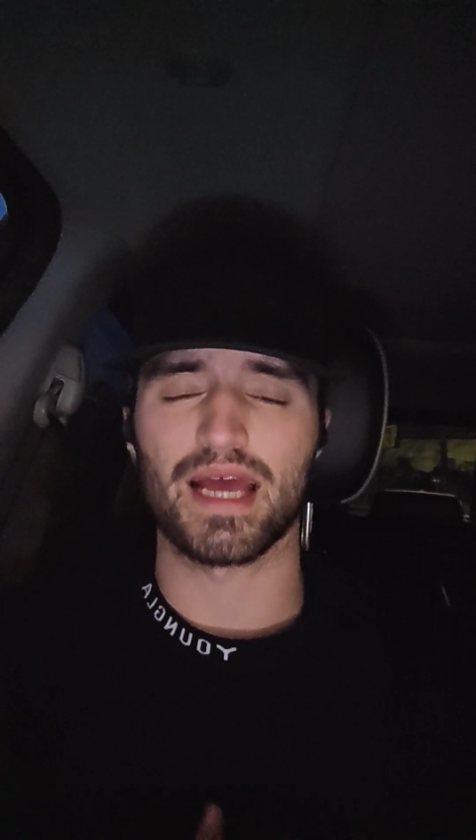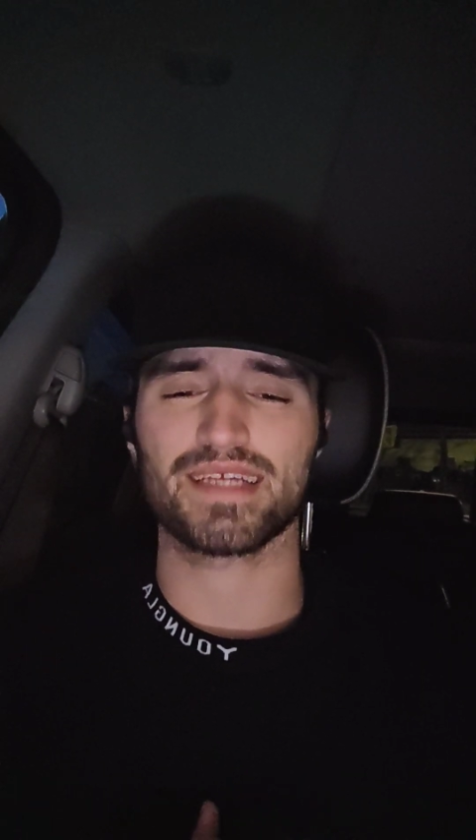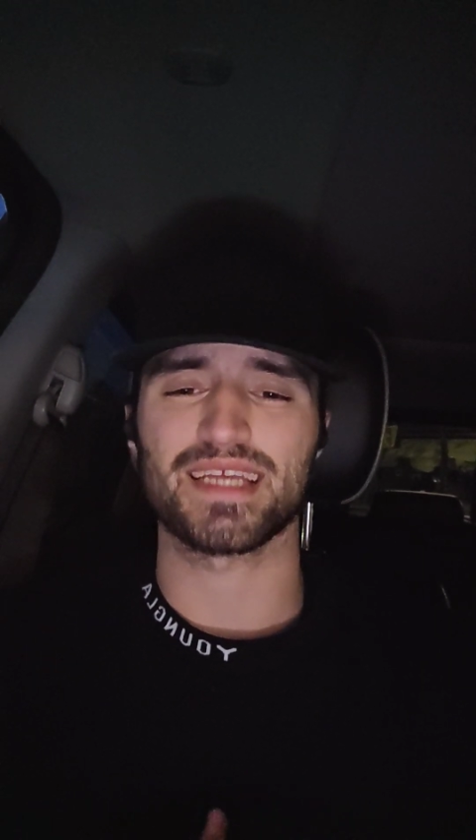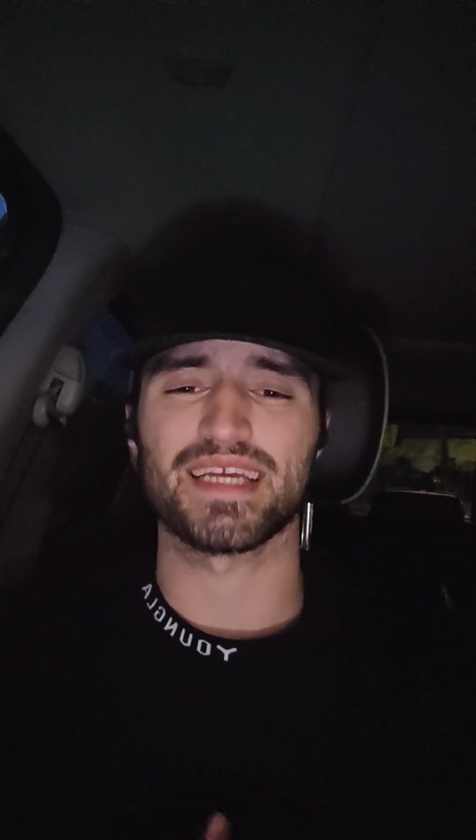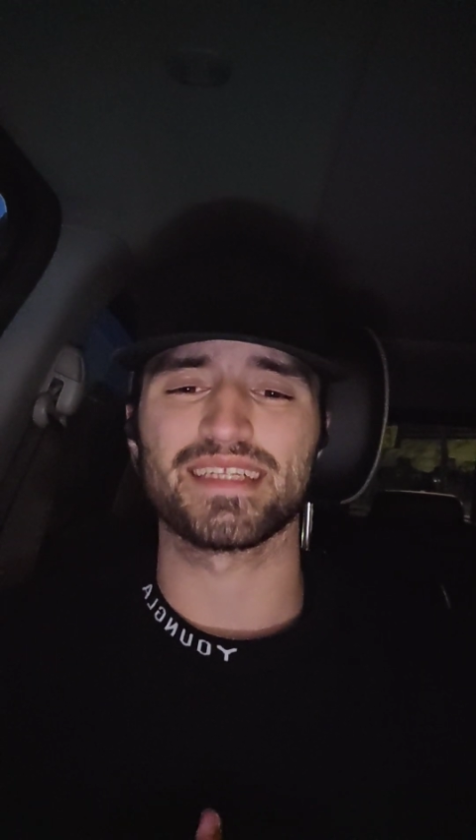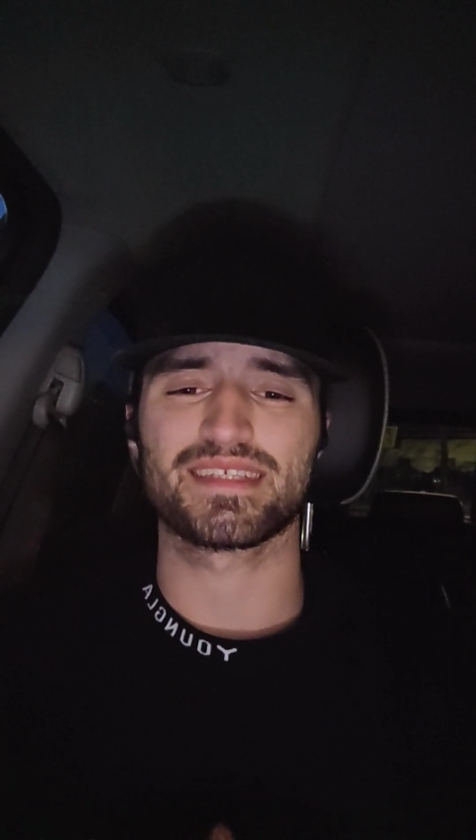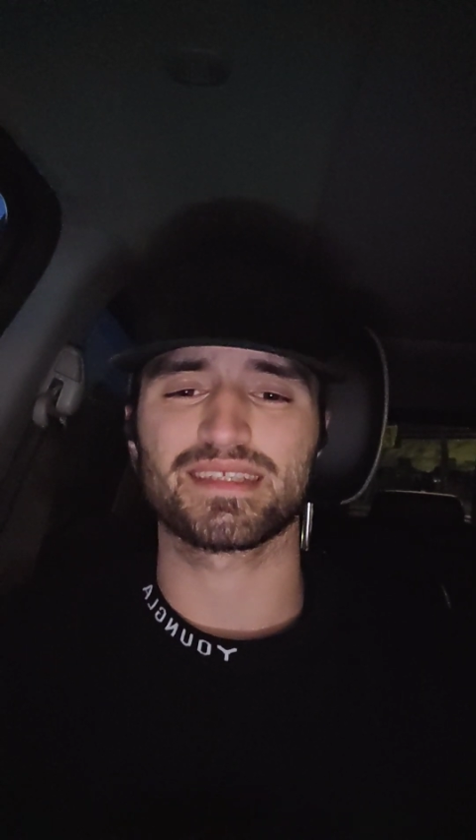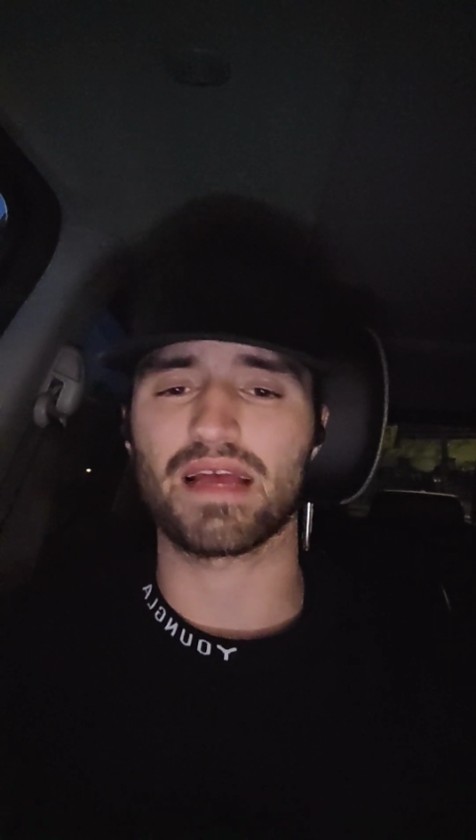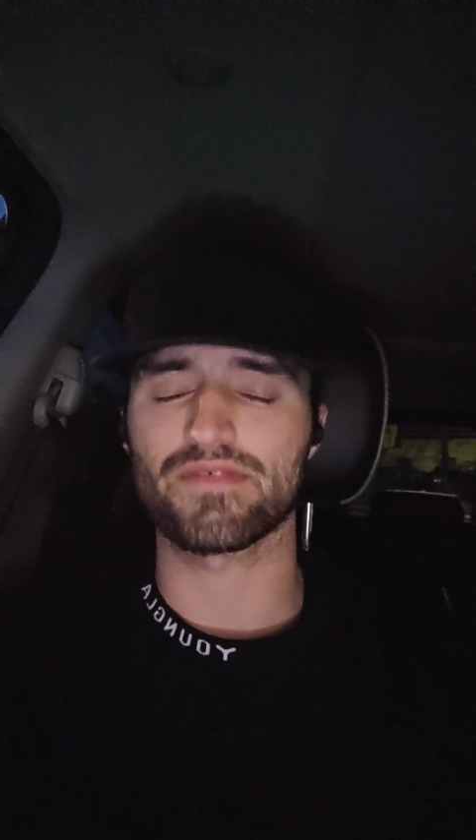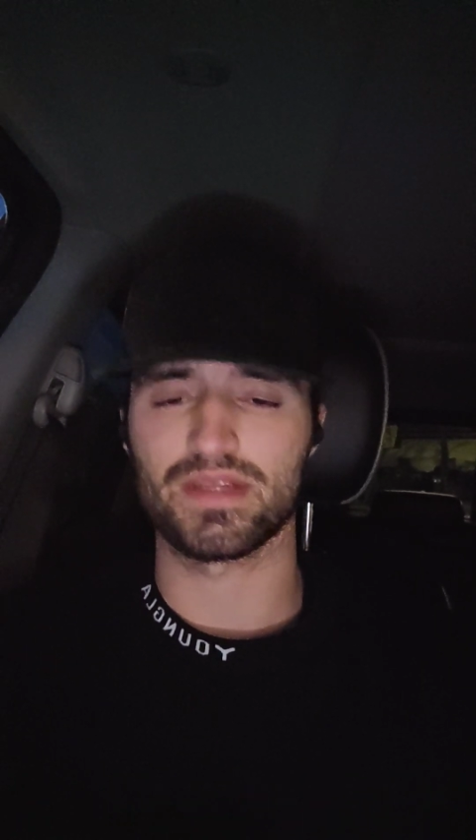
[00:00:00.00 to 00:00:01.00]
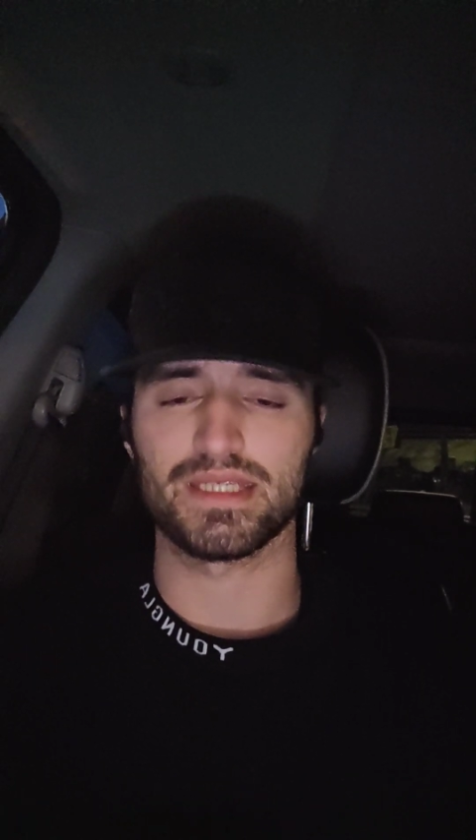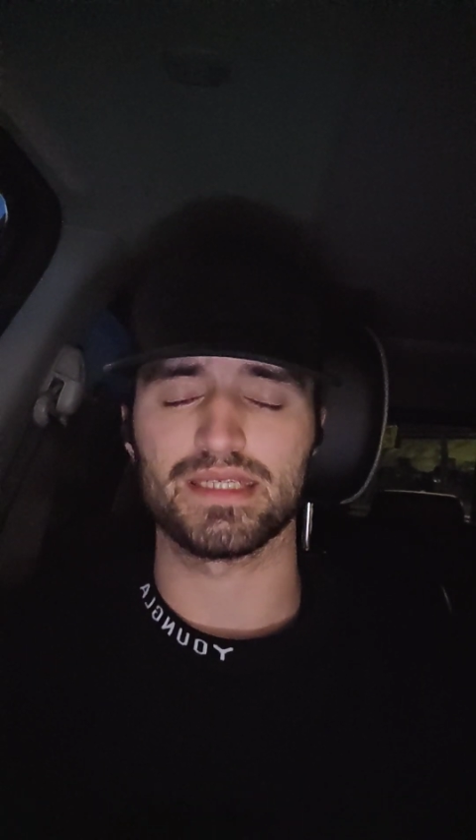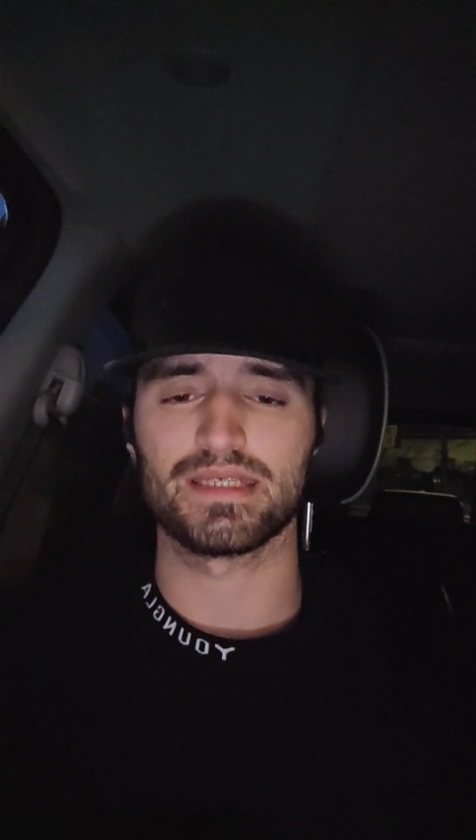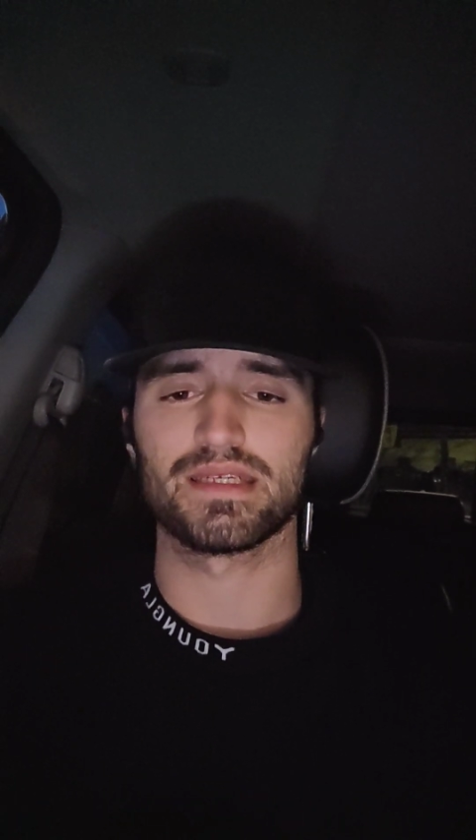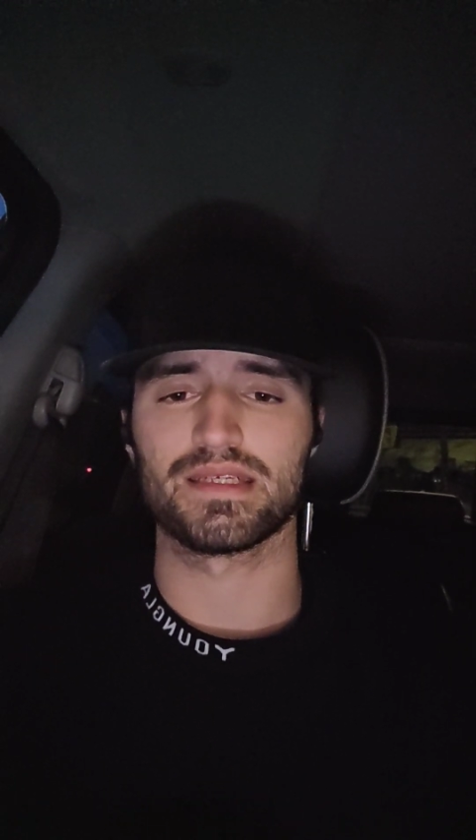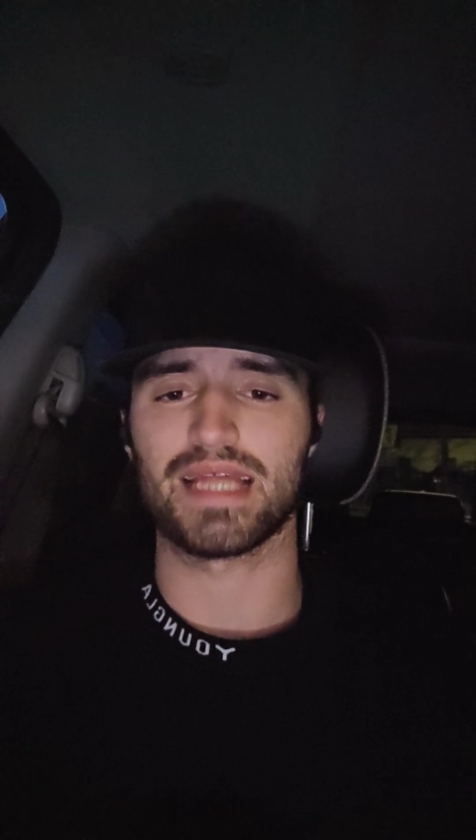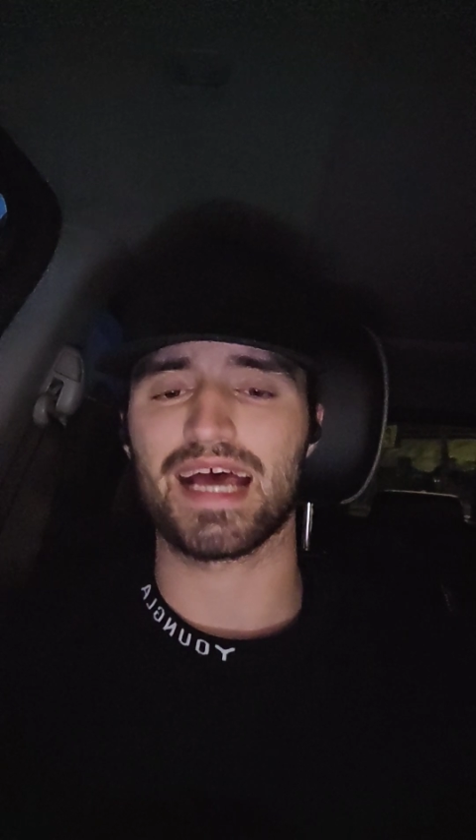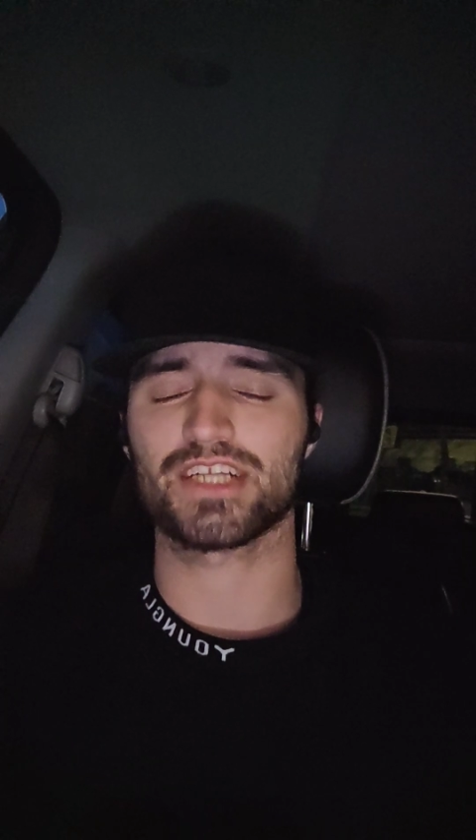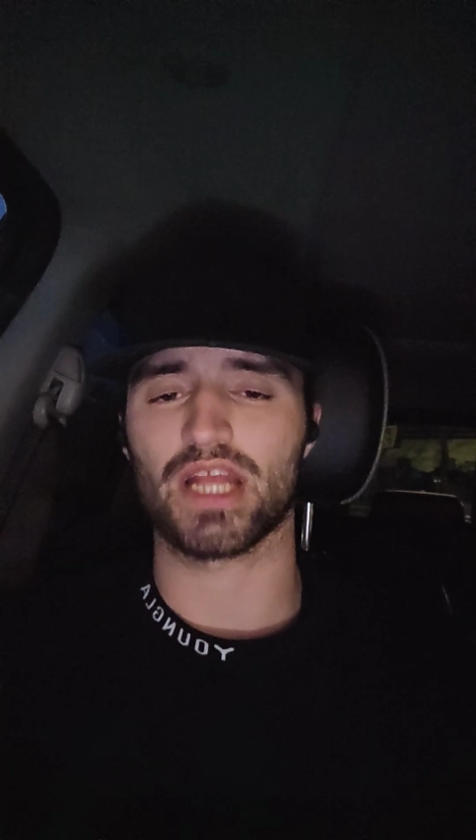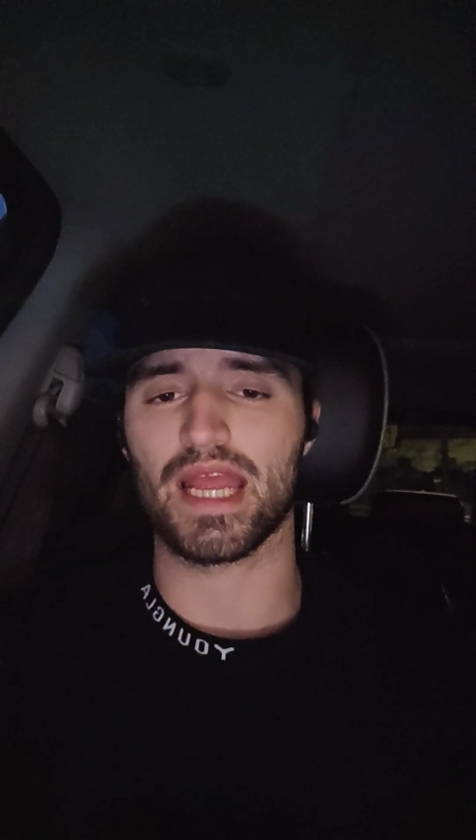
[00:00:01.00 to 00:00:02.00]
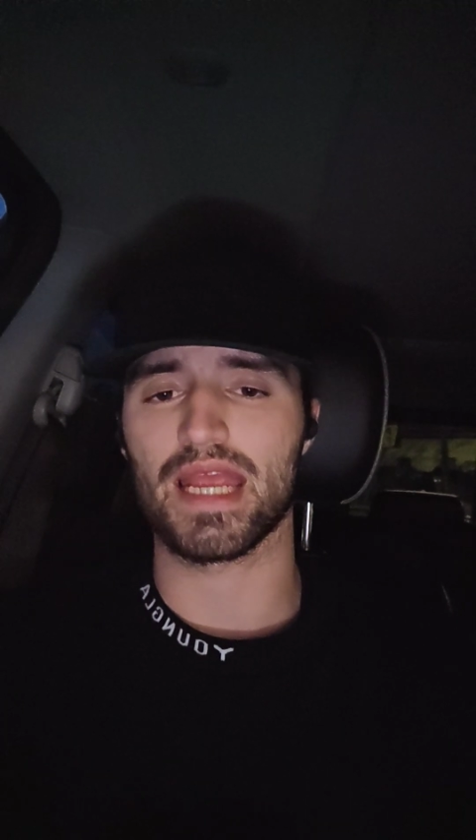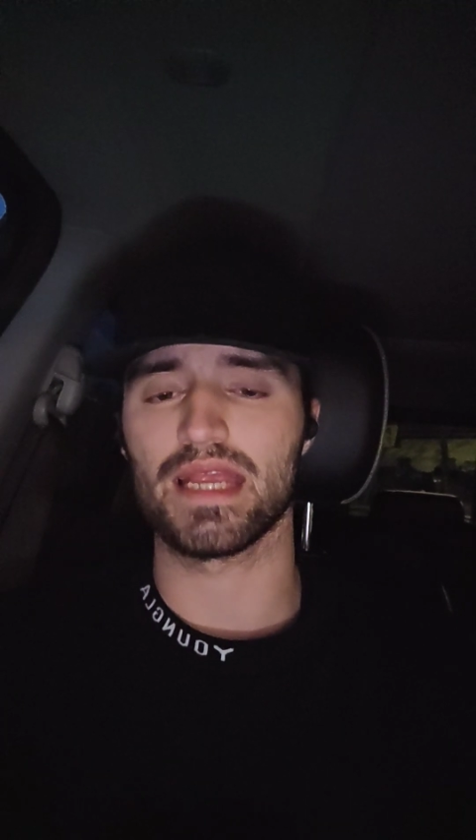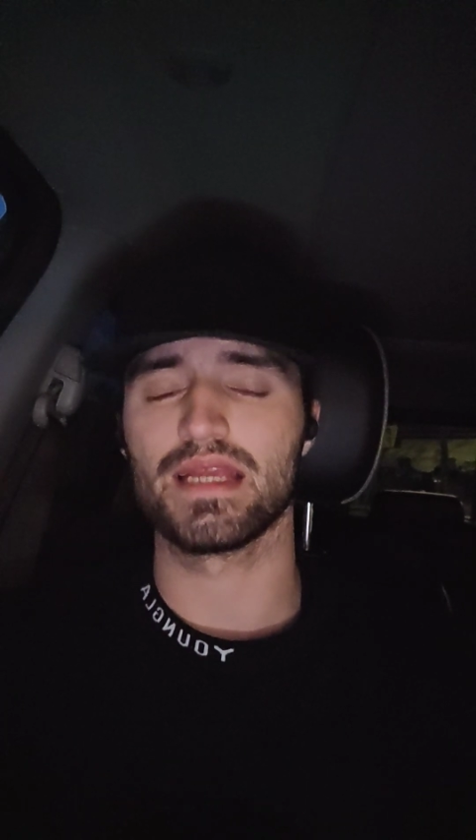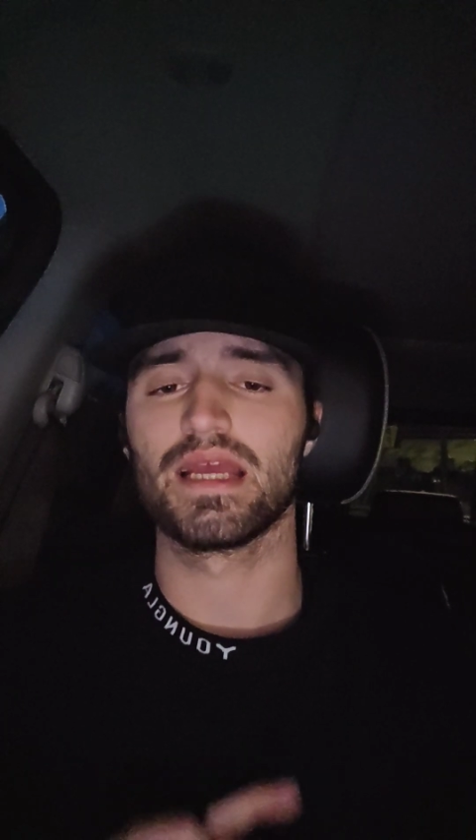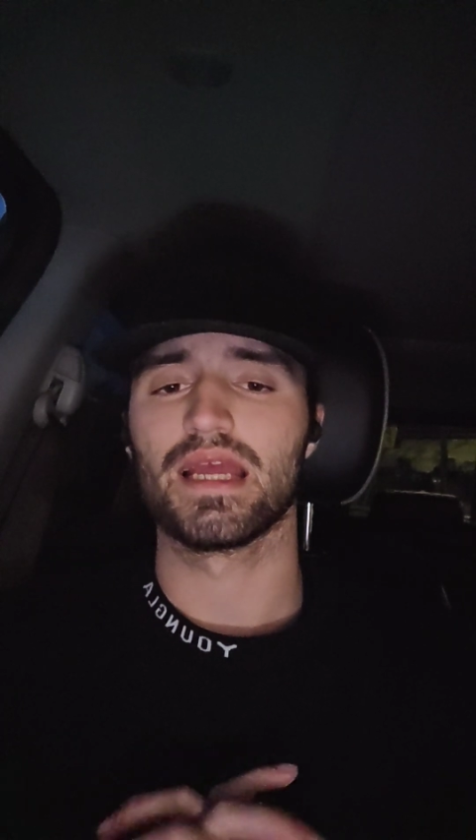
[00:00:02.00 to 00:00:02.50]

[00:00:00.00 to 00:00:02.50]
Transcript: X87O-A